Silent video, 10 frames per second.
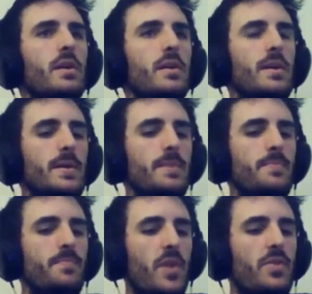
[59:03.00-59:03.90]

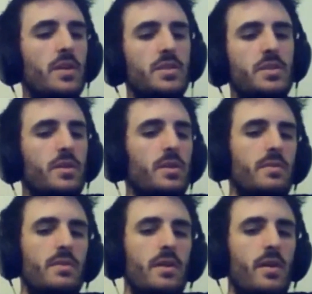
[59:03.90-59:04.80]
I think it's good.
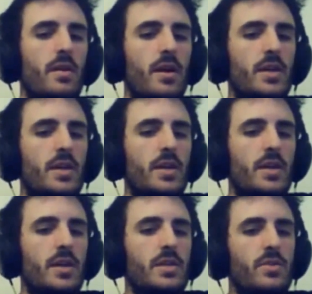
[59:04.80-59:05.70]
I actually
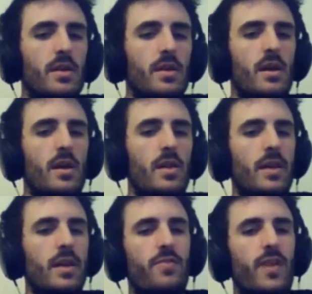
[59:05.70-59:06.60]
think I
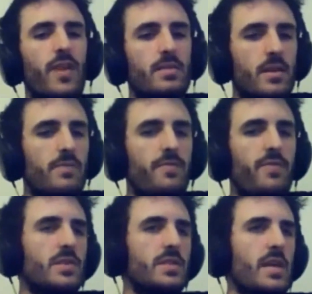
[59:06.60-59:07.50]
like the fact that it
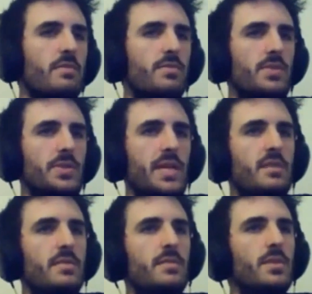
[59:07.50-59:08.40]
filters out
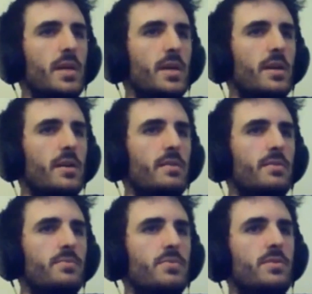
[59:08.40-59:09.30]
content.
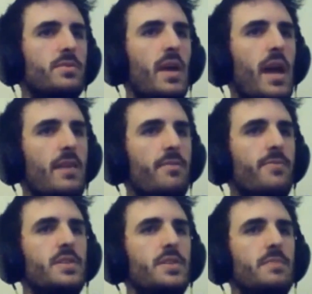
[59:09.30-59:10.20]
That they have
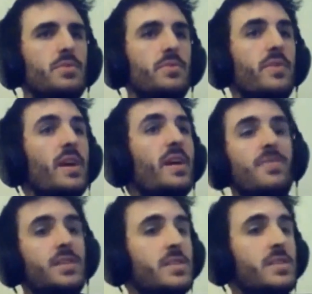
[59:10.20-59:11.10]
some sort of.
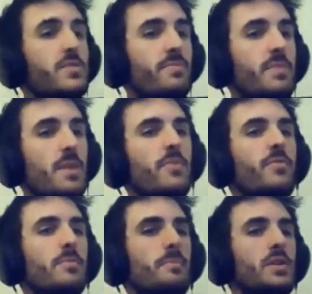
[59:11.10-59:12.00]
This is coming
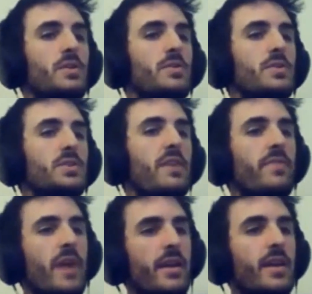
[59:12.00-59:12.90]
from a person who's never
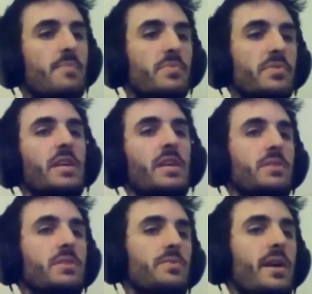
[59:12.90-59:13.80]
had a game on Steam
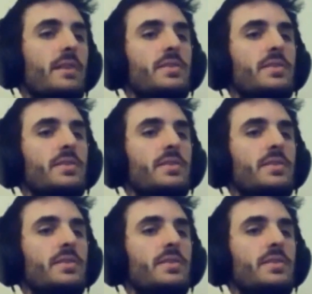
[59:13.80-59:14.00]
until now.